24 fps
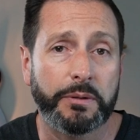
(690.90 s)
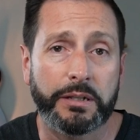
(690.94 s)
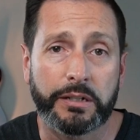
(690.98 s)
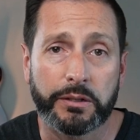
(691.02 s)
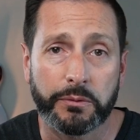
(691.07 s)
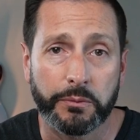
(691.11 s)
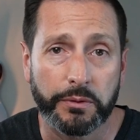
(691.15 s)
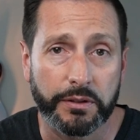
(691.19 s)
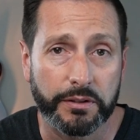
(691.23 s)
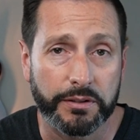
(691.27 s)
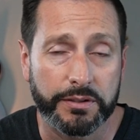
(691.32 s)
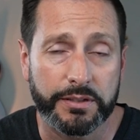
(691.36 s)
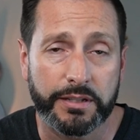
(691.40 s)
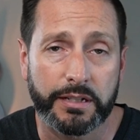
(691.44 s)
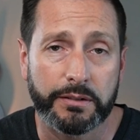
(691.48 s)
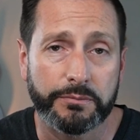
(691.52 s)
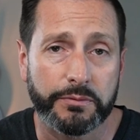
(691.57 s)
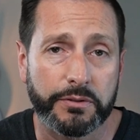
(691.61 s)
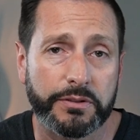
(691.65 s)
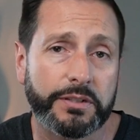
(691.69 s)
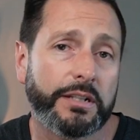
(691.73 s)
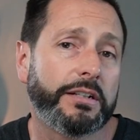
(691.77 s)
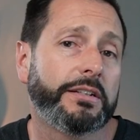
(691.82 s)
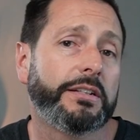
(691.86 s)
being in real estate
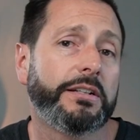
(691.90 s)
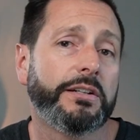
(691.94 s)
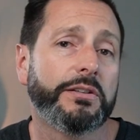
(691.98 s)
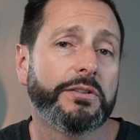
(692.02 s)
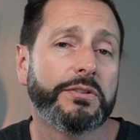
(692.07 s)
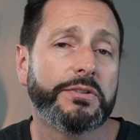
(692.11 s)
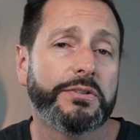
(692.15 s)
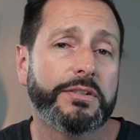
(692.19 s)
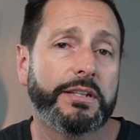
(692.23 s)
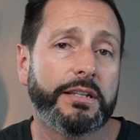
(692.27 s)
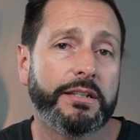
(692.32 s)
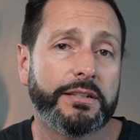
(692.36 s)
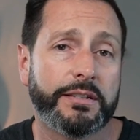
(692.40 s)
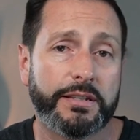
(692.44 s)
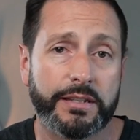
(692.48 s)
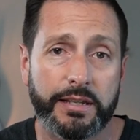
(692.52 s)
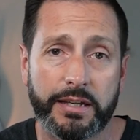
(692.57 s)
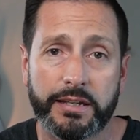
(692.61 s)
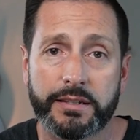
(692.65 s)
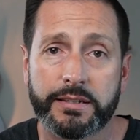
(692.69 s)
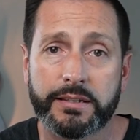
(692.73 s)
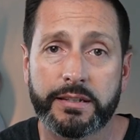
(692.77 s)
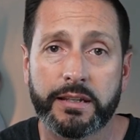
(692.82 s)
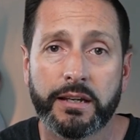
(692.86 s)
for ten years is
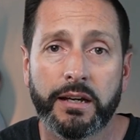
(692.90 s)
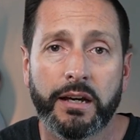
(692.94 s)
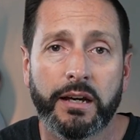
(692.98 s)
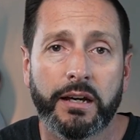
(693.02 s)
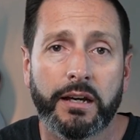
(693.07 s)
this.